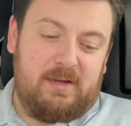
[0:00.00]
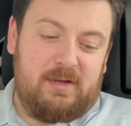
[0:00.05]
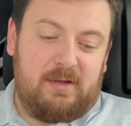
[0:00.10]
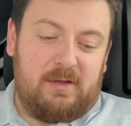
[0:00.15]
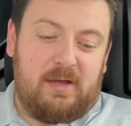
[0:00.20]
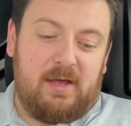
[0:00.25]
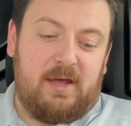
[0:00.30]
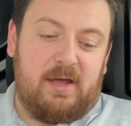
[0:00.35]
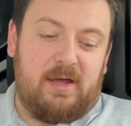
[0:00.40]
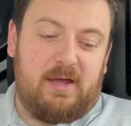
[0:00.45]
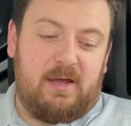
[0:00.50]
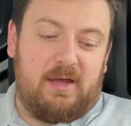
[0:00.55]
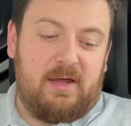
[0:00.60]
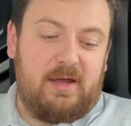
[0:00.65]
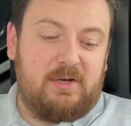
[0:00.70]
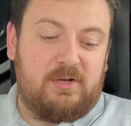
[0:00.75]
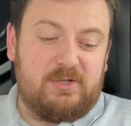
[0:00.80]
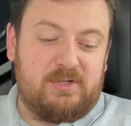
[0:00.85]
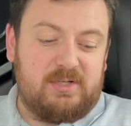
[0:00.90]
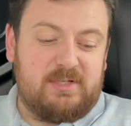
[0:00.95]

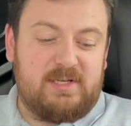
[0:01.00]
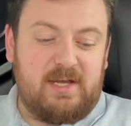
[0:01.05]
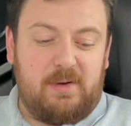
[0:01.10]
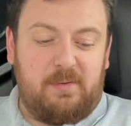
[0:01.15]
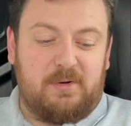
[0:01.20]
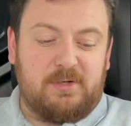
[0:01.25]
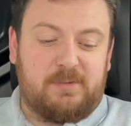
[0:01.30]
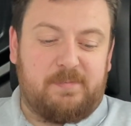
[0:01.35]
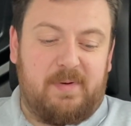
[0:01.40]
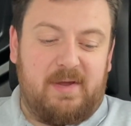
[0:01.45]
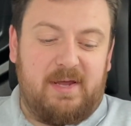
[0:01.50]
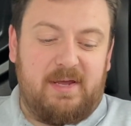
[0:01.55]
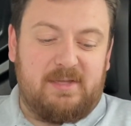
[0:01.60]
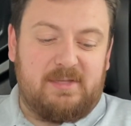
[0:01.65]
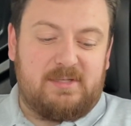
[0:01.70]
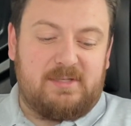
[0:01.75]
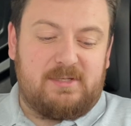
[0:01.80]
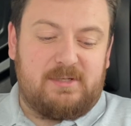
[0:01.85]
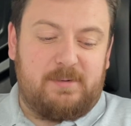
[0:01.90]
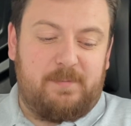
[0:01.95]
It doesn't say what
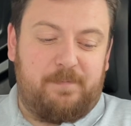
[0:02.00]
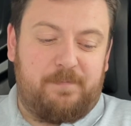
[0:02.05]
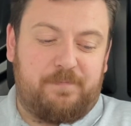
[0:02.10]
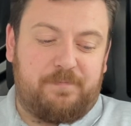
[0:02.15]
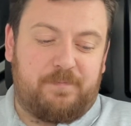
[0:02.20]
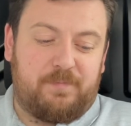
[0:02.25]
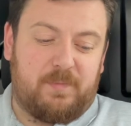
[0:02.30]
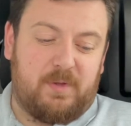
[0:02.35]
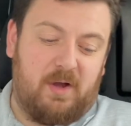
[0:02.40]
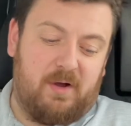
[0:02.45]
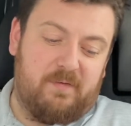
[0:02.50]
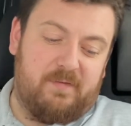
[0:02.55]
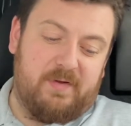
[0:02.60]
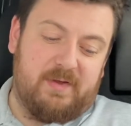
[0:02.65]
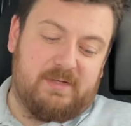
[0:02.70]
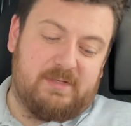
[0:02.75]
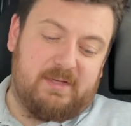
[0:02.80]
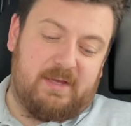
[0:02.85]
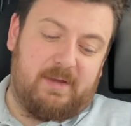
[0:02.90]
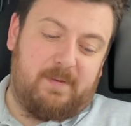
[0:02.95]
speeds,
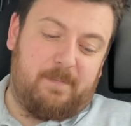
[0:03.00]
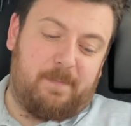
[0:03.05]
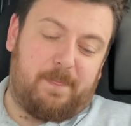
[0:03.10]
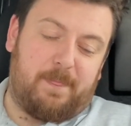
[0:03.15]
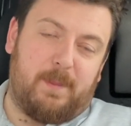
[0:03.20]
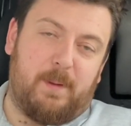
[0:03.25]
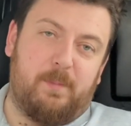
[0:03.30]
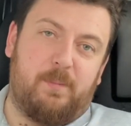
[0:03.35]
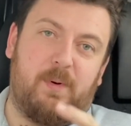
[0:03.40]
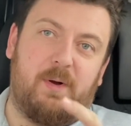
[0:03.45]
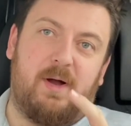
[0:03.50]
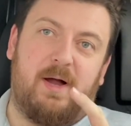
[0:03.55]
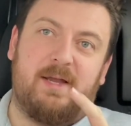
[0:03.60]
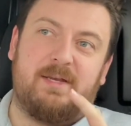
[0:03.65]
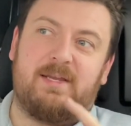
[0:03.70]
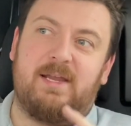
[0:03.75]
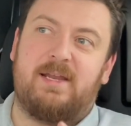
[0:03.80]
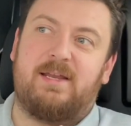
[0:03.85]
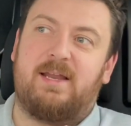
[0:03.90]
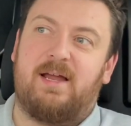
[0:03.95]
obviously, but I
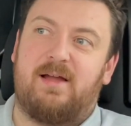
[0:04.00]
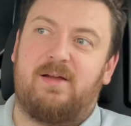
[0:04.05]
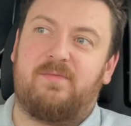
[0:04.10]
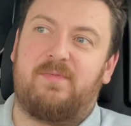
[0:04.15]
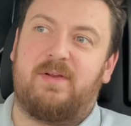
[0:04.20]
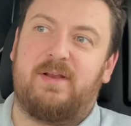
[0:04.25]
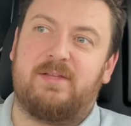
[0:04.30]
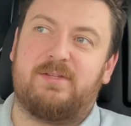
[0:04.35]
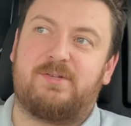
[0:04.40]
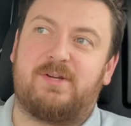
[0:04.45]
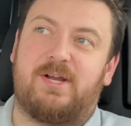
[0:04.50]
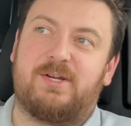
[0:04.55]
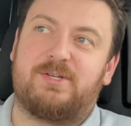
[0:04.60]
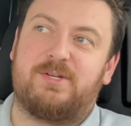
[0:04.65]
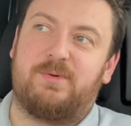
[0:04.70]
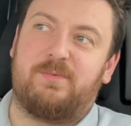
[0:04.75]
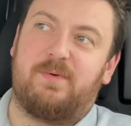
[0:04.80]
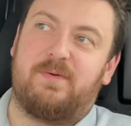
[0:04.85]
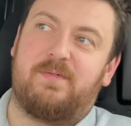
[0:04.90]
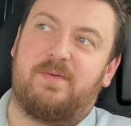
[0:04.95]
did have an
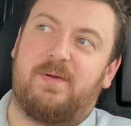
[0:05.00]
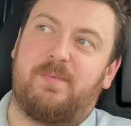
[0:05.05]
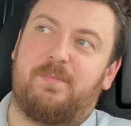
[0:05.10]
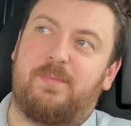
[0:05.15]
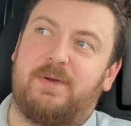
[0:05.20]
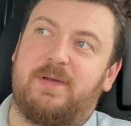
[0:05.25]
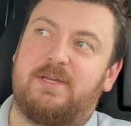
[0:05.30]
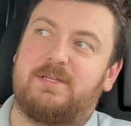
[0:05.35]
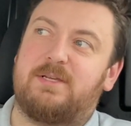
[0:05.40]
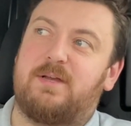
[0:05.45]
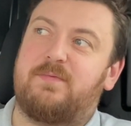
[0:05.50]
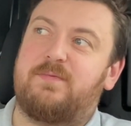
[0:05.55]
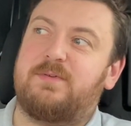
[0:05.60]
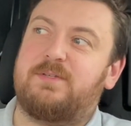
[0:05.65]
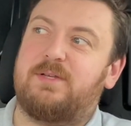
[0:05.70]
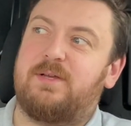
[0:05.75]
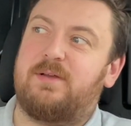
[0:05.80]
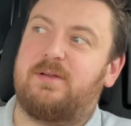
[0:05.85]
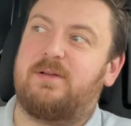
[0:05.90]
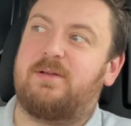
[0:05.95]
interaction with a police
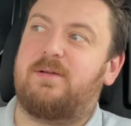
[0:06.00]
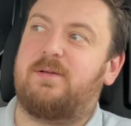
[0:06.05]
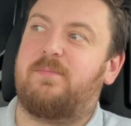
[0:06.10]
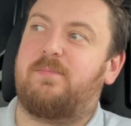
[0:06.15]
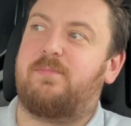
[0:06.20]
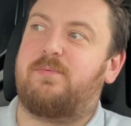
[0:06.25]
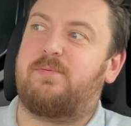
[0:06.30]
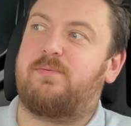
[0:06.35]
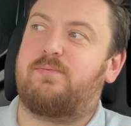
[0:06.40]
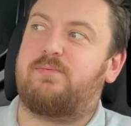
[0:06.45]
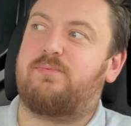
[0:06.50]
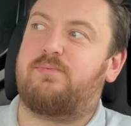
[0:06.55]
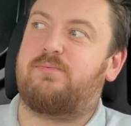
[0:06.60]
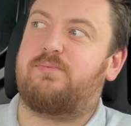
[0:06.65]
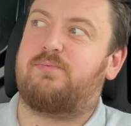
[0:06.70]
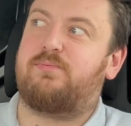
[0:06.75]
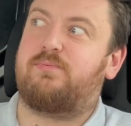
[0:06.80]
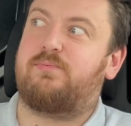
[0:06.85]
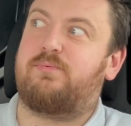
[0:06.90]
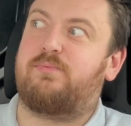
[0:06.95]
officer
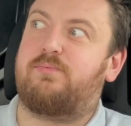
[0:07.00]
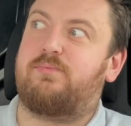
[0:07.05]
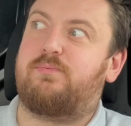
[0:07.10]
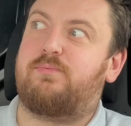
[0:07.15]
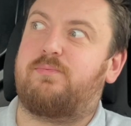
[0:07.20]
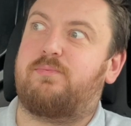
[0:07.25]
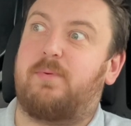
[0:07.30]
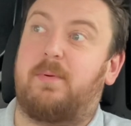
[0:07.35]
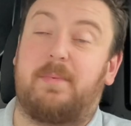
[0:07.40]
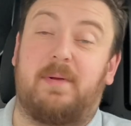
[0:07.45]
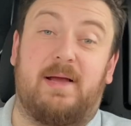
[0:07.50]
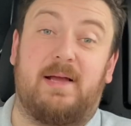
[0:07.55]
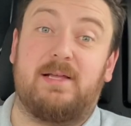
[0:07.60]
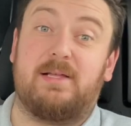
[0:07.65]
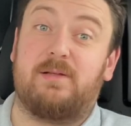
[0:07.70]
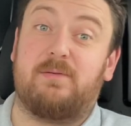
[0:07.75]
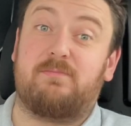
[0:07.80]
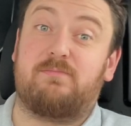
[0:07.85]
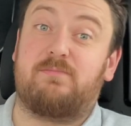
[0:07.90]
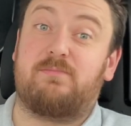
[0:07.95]
probably like
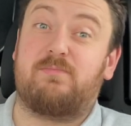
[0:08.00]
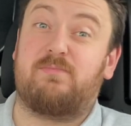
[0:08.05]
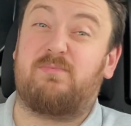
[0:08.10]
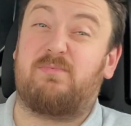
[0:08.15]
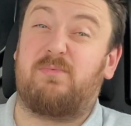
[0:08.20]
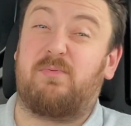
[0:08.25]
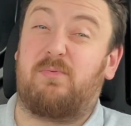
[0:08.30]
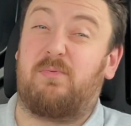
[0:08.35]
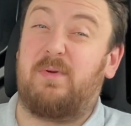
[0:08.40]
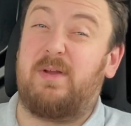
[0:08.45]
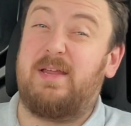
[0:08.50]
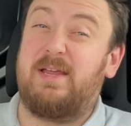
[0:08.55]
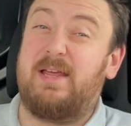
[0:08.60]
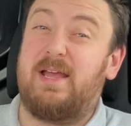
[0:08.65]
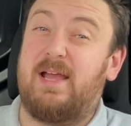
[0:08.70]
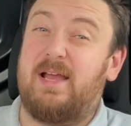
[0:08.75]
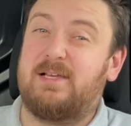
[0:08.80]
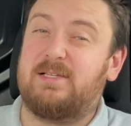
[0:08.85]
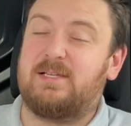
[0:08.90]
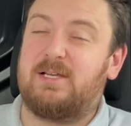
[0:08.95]
3
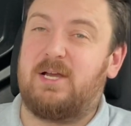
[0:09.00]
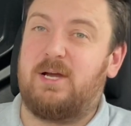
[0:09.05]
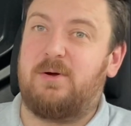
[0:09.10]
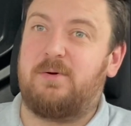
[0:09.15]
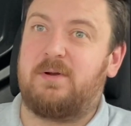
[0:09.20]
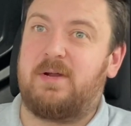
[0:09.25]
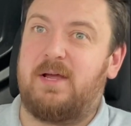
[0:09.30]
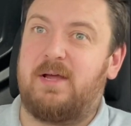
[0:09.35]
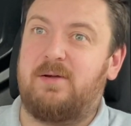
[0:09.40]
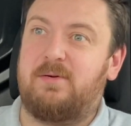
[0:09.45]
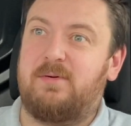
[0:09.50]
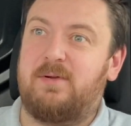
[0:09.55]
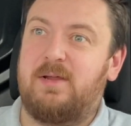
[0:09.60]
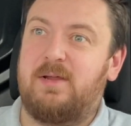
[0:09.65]
years ago now.